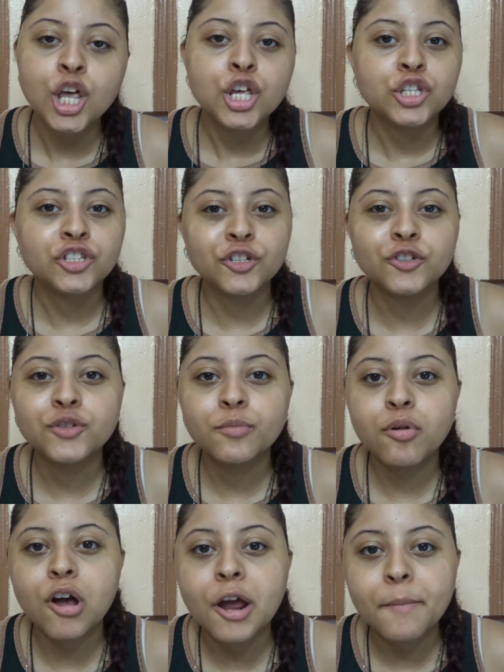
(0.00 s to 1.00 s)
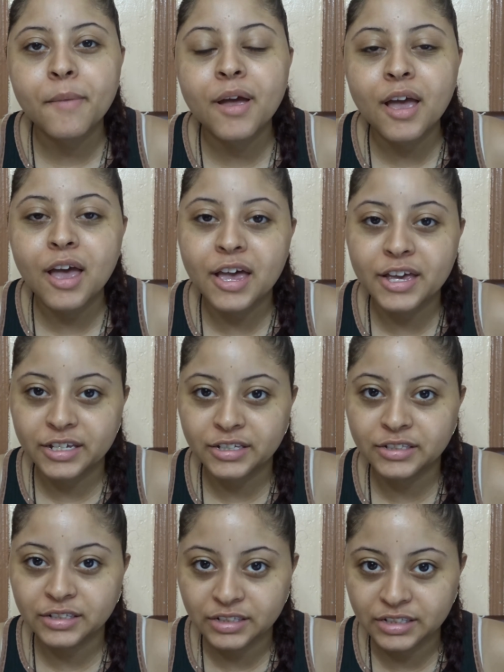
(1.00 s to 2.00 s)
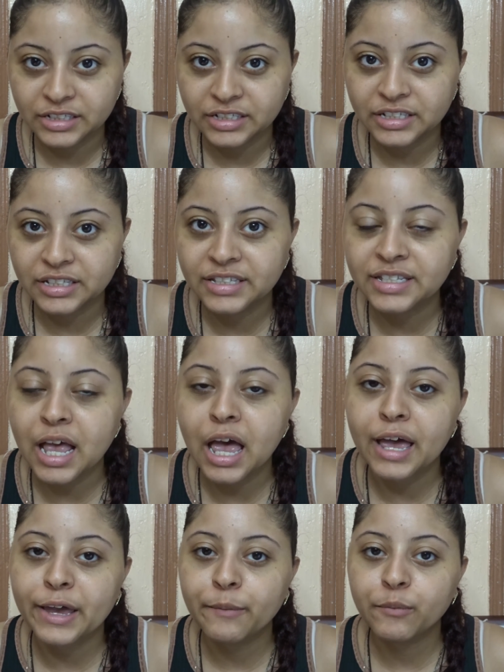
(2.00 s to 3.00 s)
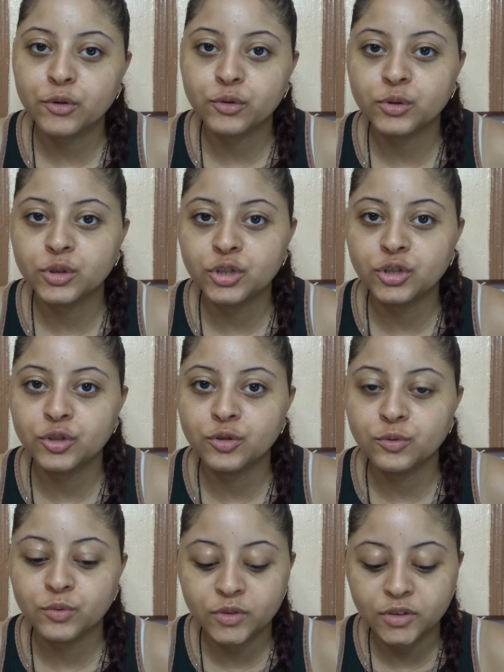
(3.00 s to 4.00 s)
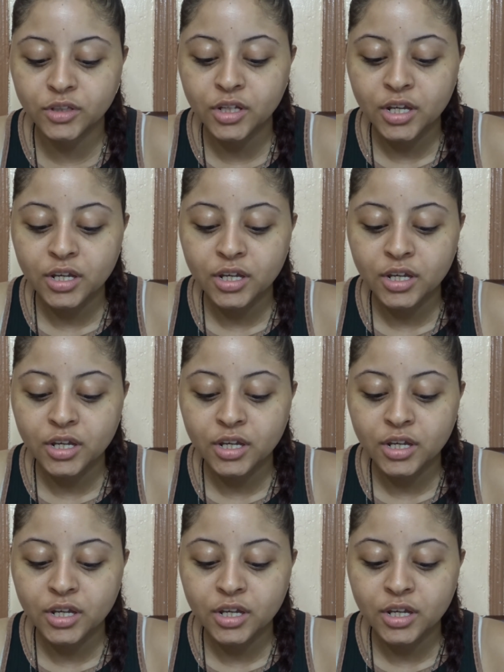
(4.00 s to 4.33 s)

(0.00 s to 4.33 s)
So to prime my eyelids, I am going to use